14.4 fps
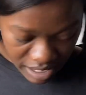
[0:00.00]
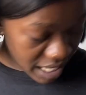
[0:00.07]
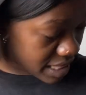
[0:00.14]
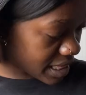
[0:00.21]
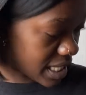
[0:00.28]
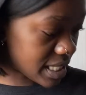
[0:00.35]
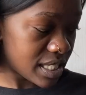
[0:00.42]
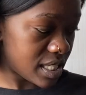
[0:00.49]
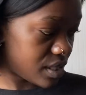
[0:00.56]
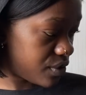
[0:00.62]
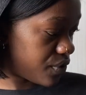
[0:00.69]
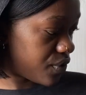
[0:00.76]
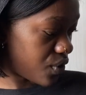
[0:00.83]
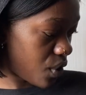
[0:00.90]
and that's
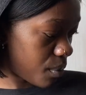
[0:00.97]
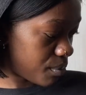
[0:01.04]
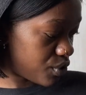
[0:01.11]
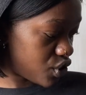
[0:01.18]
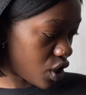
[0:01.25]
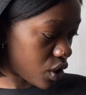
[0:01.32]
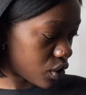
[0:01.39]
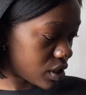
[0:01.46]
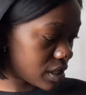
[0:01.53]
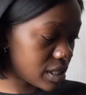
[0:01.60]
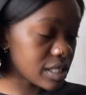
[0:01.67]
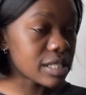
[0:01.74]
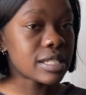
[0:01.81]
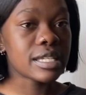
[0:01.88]
it from Dragon
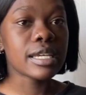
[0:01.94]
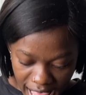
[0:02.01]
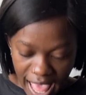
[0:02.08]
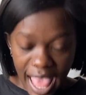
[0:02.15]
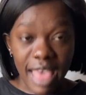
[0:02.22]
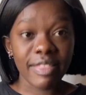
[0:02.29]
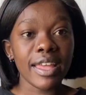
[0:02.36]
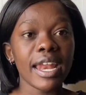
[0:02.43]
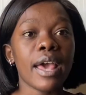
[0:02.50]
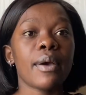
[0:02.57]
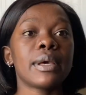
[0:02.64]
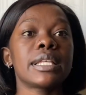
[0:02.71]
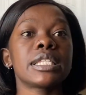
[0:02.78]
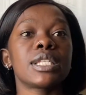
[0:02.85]
City and then
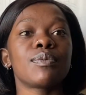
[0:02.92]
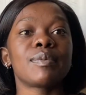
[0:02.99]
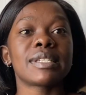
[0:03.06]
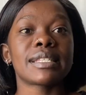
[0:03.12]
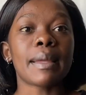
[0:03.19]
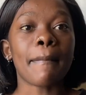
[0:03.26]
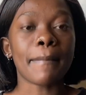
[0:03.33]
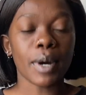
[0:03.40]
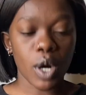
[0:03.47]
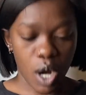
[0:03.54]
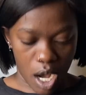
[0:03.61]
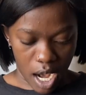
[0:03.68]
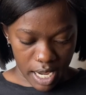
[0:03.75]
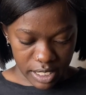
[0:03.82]
I went to Mr.
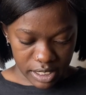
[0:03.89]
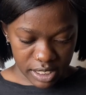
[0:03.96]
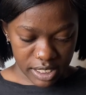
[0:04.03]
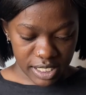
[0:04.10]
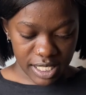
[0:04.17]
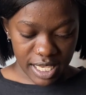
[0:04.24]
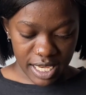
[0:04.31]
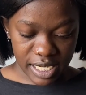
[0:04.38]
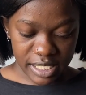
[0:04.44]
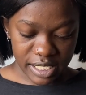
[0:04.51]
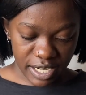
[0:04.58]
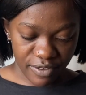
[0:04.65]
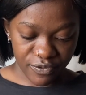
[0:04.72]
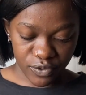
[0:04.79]
Price to
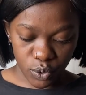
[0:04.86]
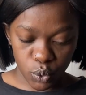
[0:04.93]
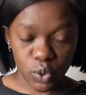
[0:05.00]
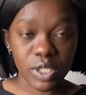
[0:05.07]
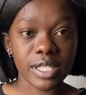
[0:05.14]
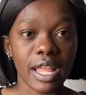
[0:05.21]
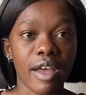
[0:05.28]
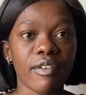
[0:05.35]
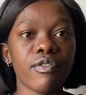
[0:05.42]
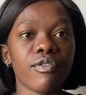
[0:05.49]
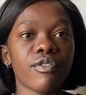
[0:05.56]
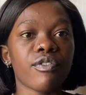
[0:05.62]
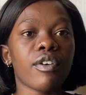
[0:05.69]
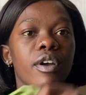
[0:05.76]
get a few stuff